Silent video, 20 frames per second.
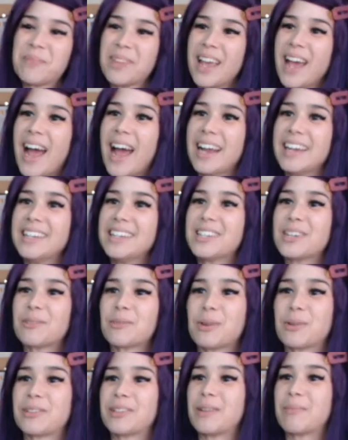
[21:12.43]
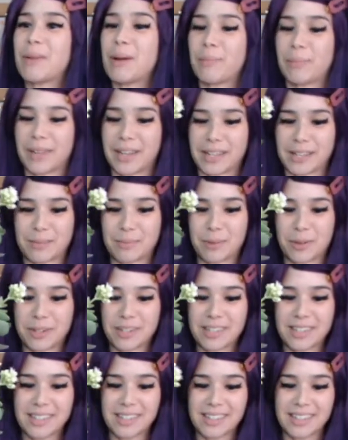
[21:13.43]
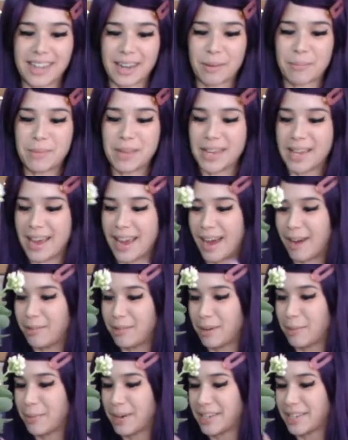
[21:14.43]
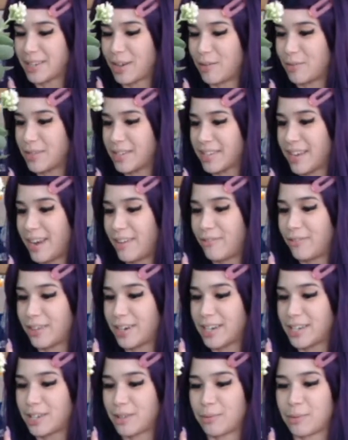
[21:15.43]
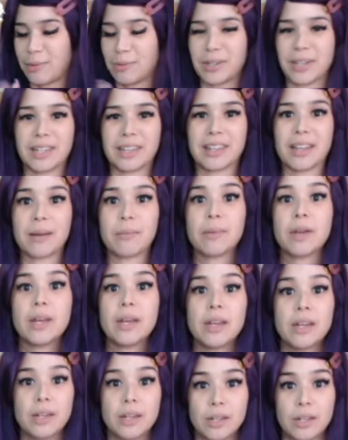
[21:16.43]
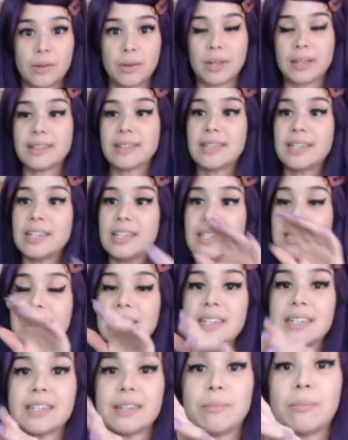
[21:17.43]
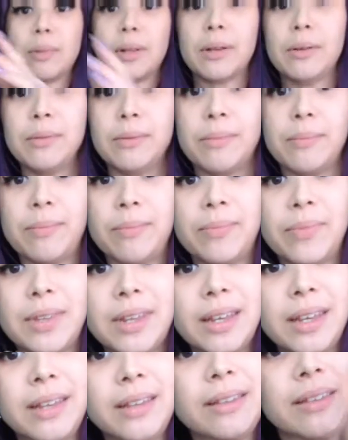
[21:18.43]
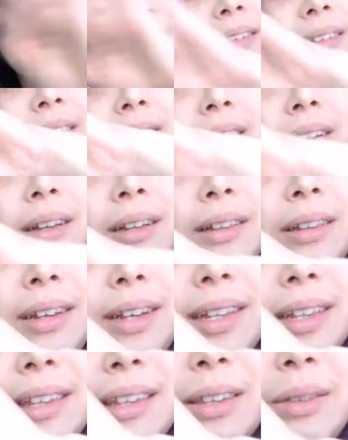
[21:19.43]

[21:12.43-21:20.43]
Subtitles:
I need to rotate my plants more. This is like me outing myself as I forget to rotate them. You can see she is in bloom. Yes. Look at this